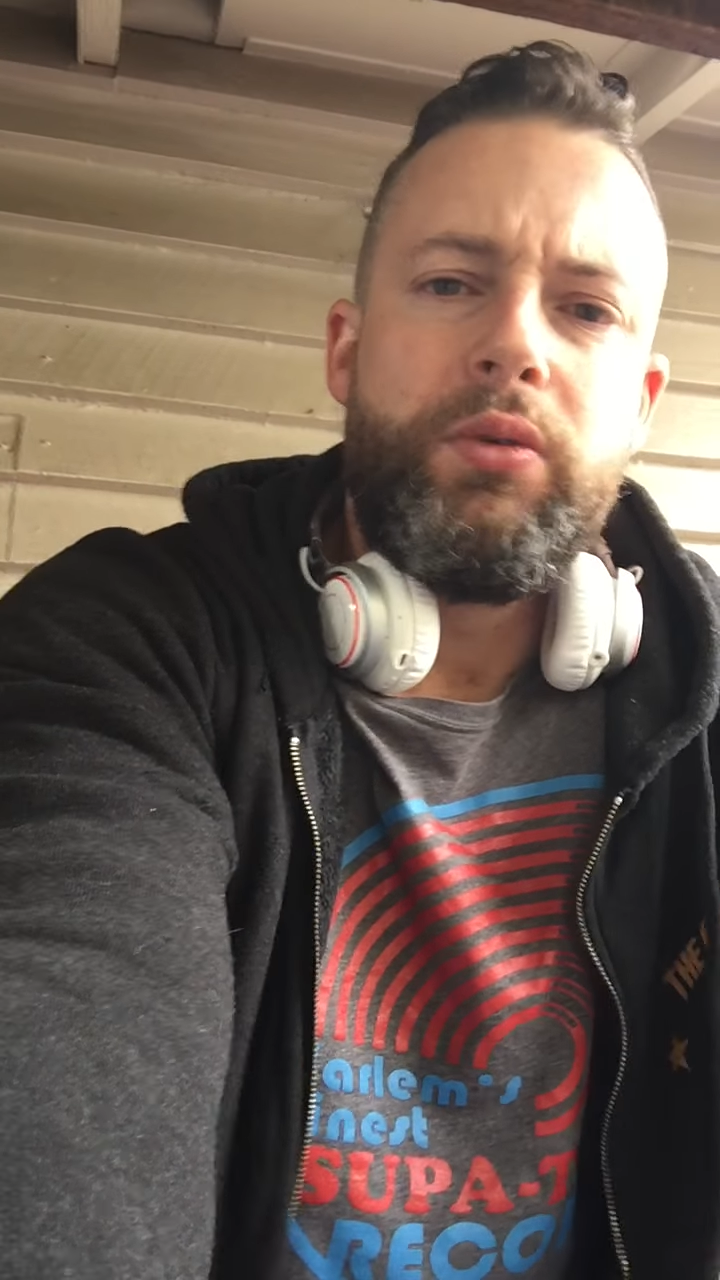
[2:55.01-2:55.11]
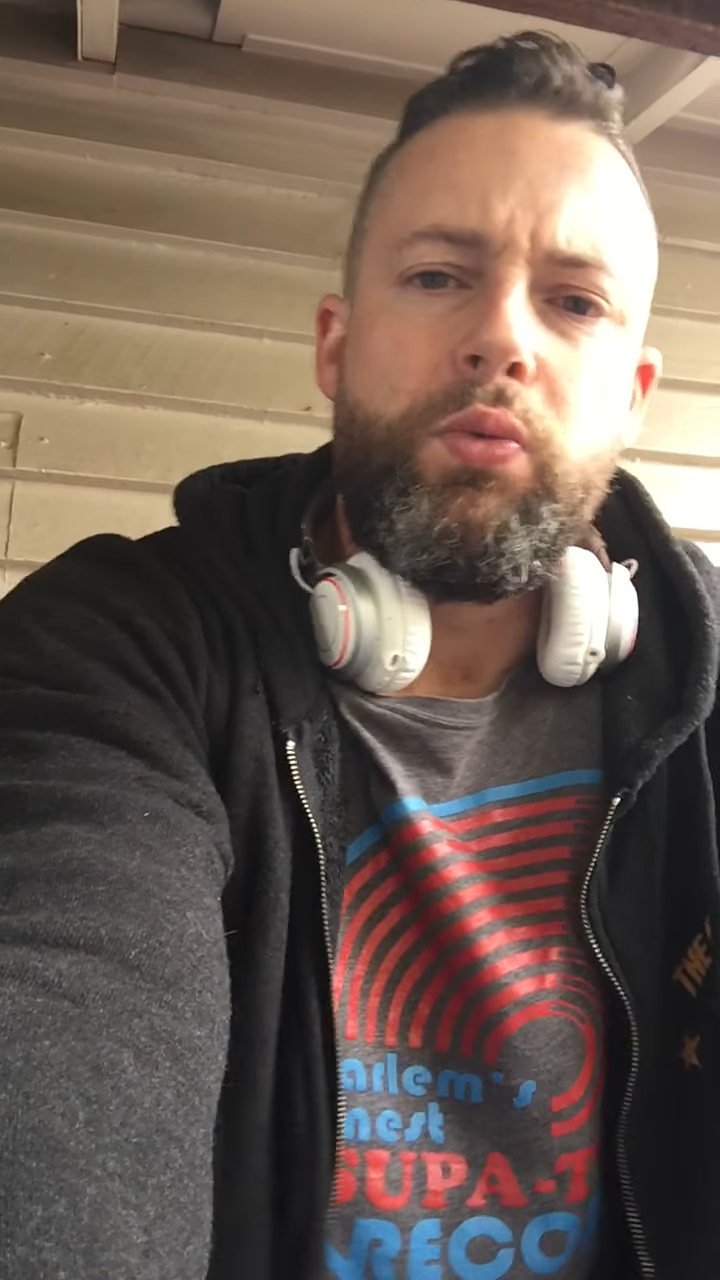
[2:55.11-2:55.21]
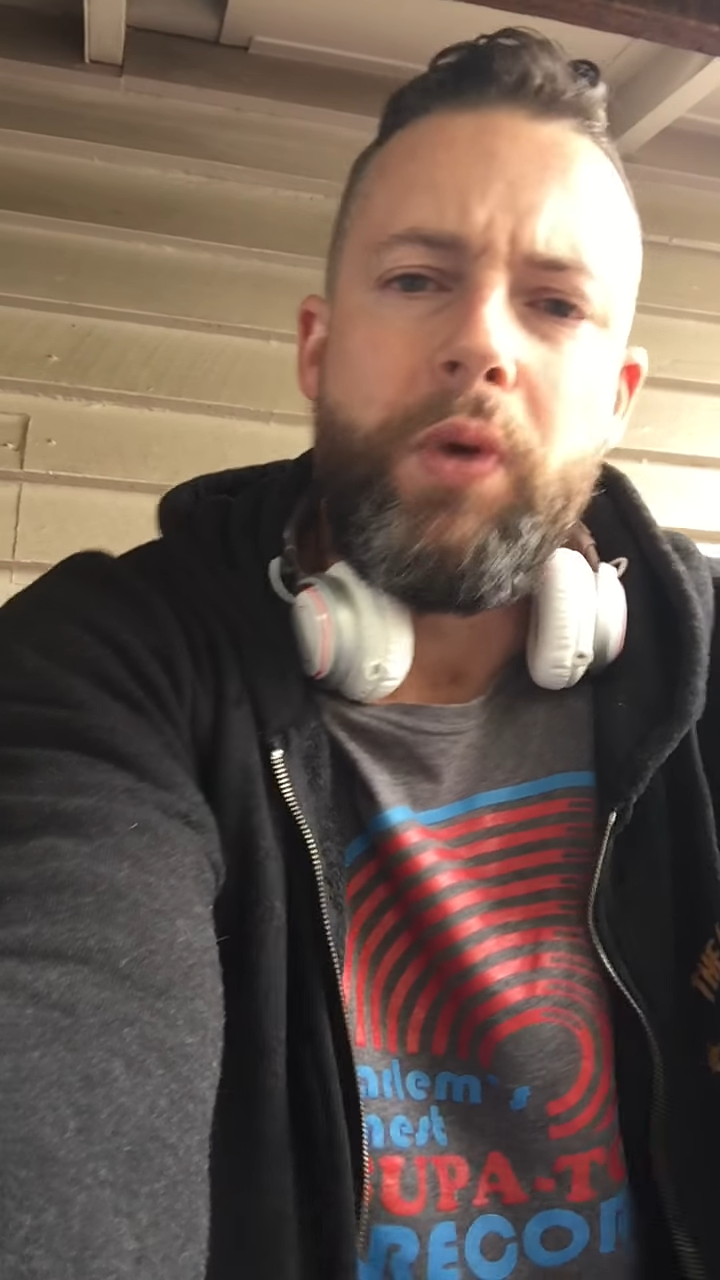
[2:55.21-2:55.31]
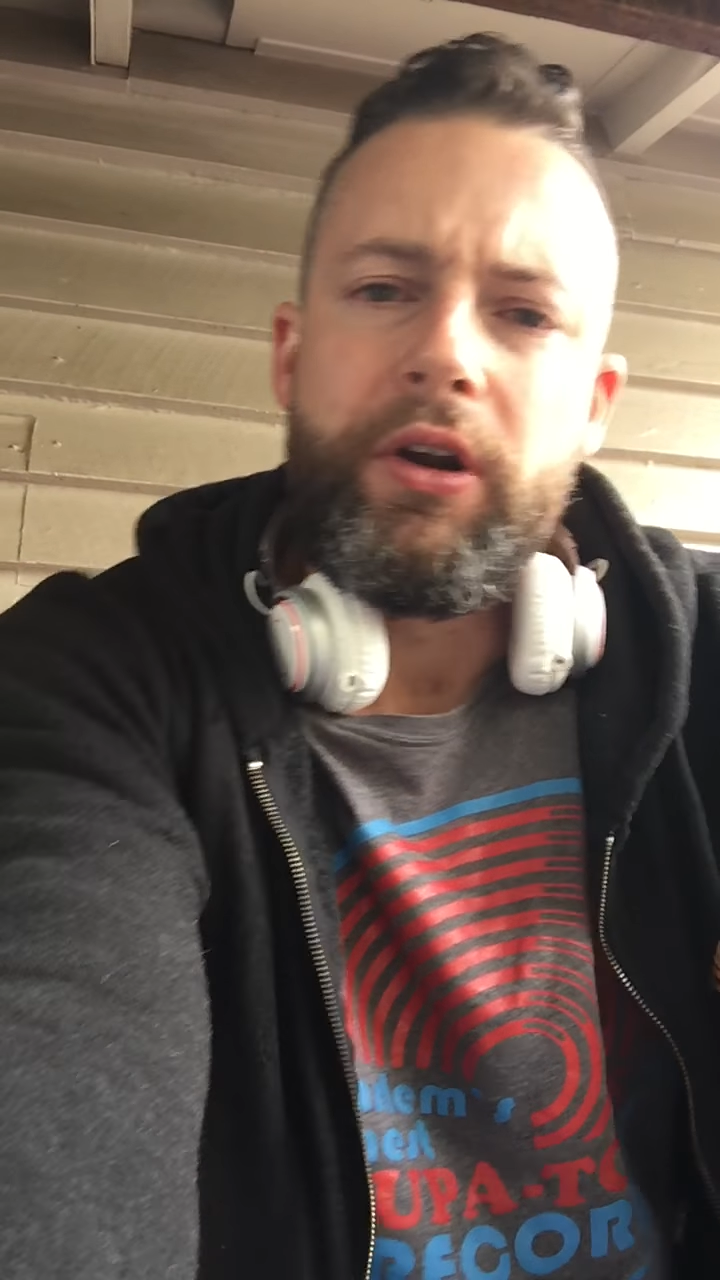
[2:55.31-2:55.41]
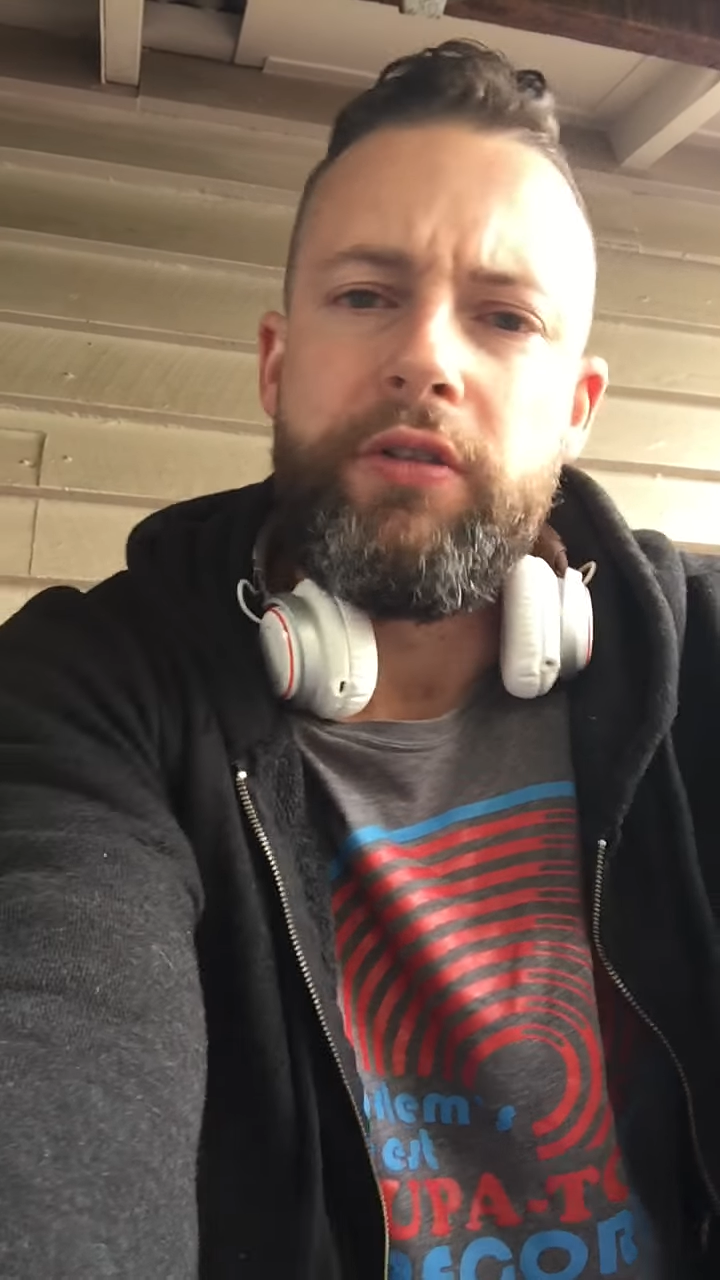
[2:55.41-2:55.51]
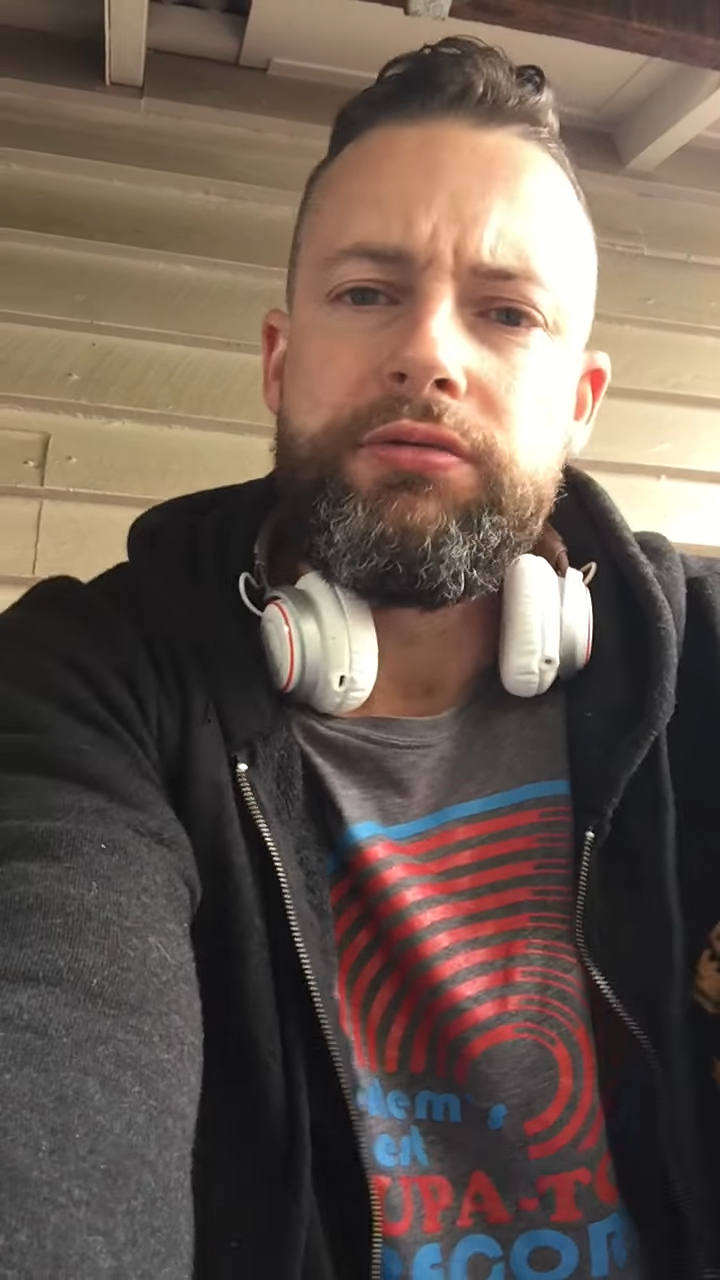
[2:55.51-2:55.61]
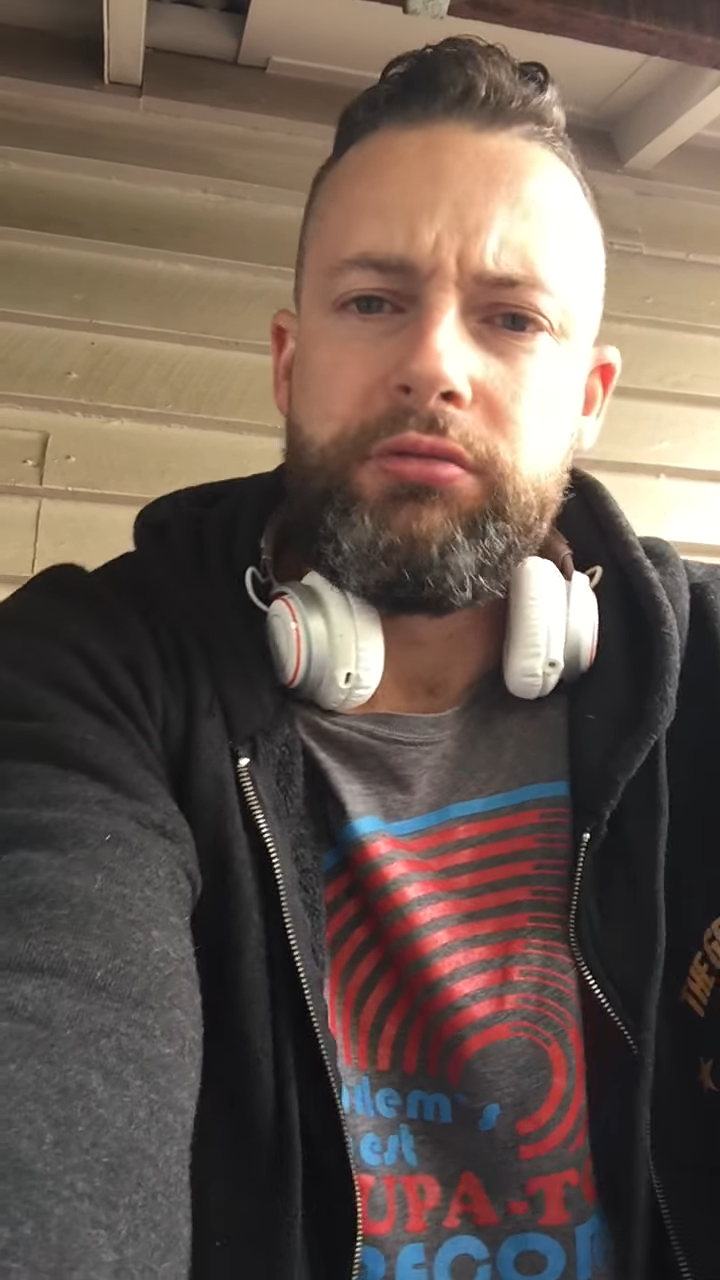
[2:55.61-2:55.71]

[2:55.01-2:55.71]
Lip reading: one-off